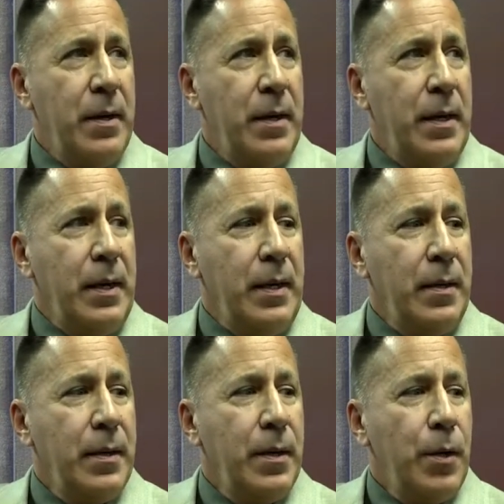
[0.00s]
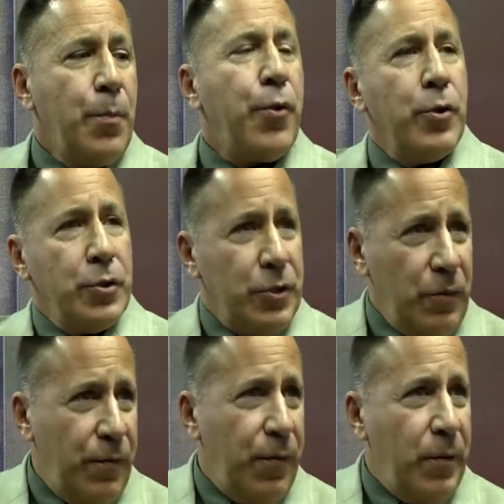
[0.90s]
a
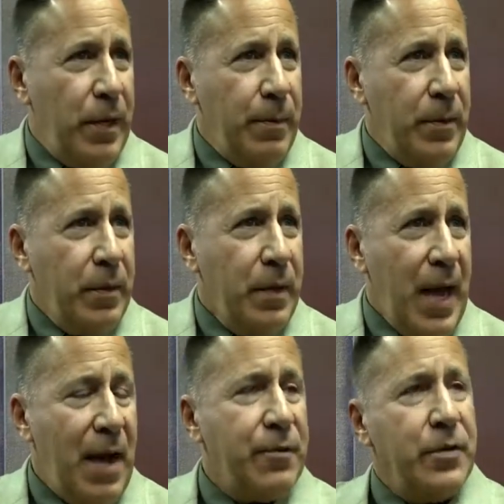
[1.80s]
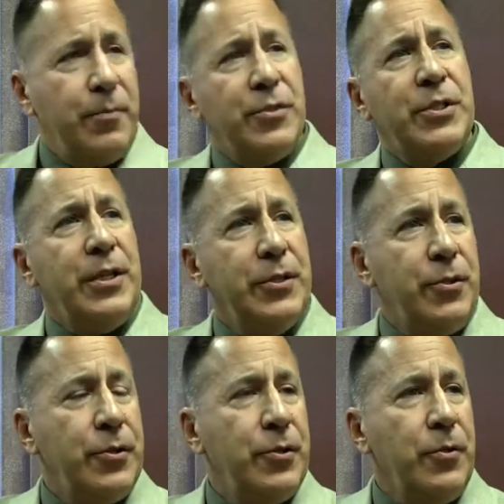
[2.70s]
personal phone number after the
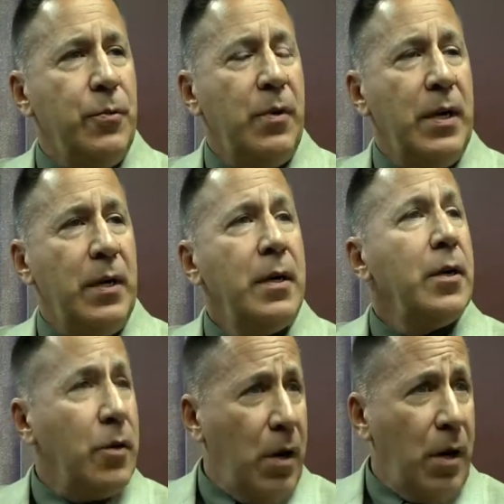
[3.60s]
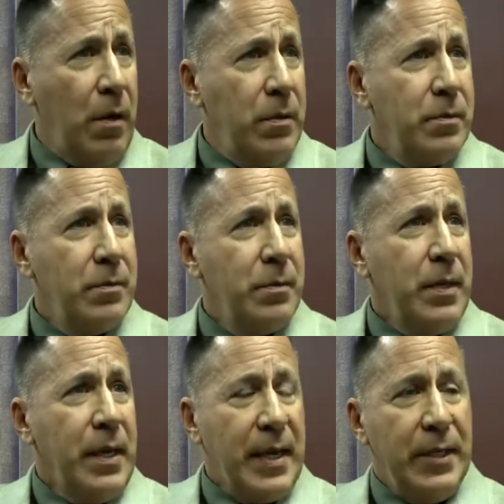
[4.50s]
procedure to call
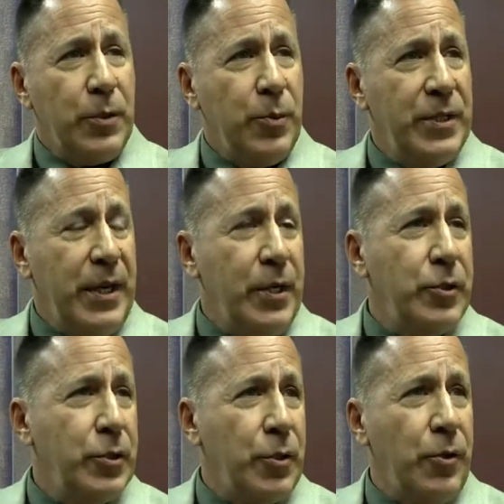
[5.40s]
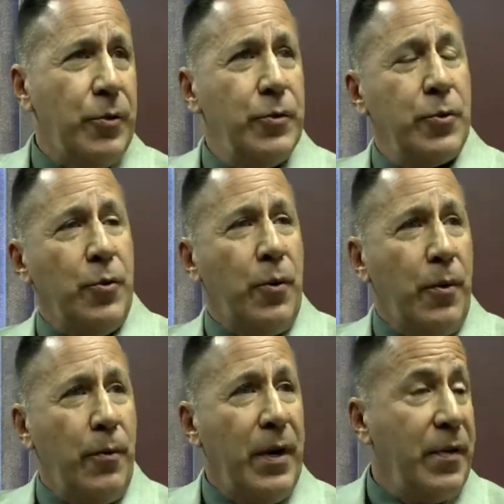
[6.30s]
in case there was any concerns
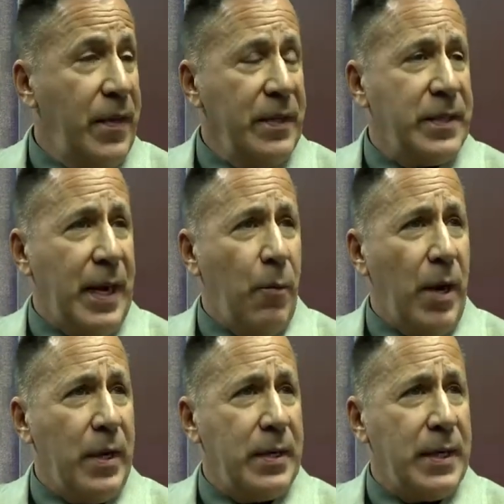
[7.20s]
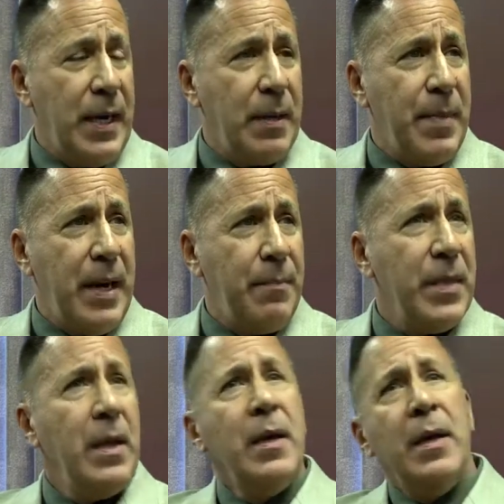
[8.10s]
or things that I wanted to talk about.
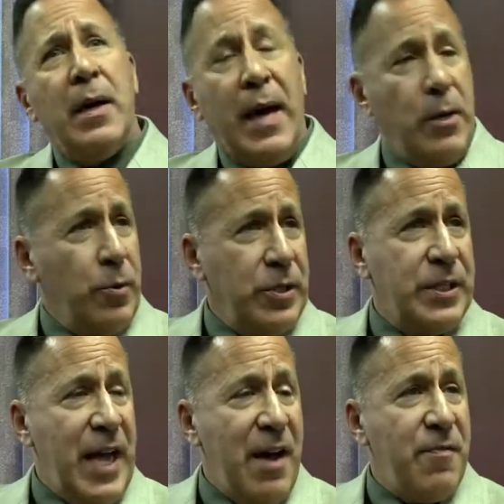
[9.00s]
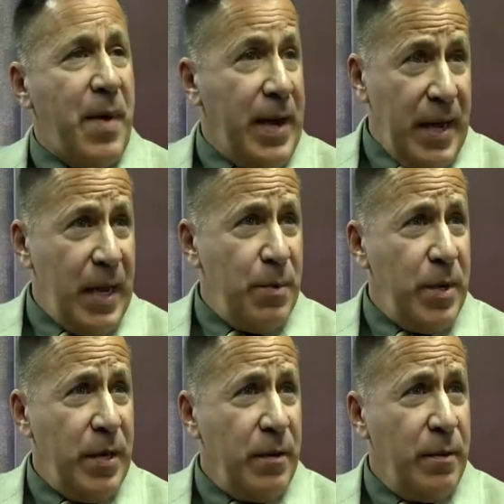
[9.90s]
I know the staff by name
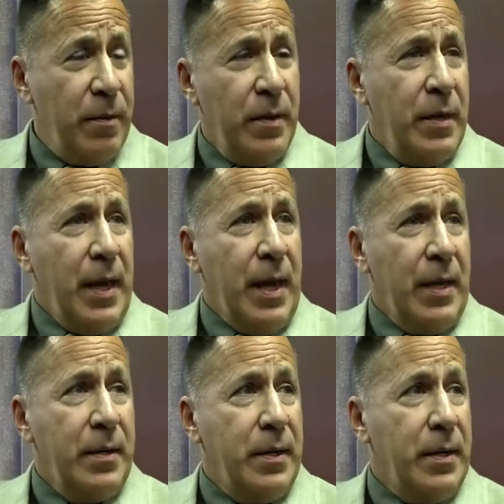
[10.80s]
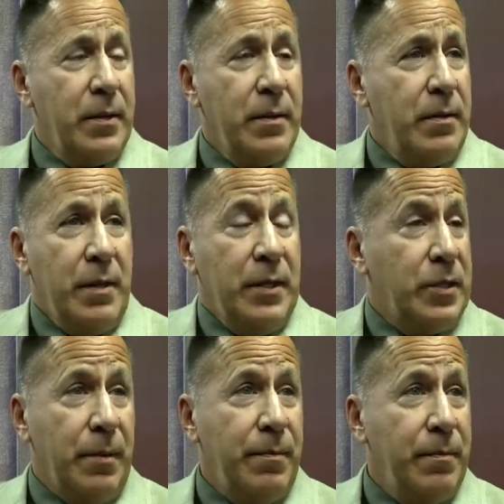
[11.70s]
here, and
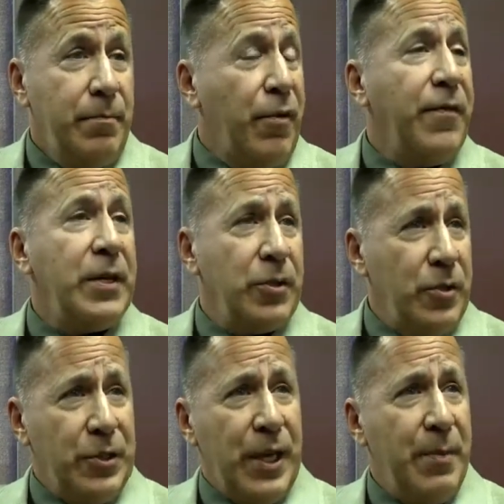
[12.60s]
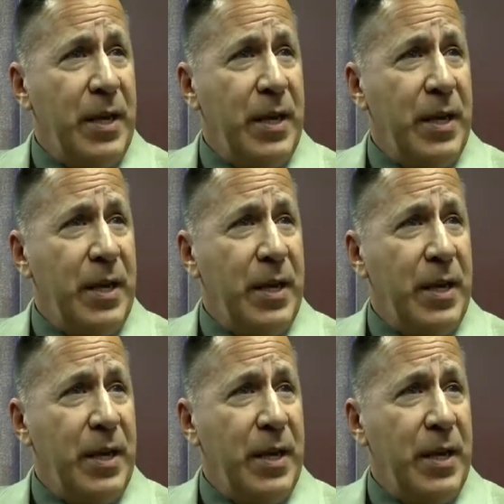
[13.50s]
it's a professional job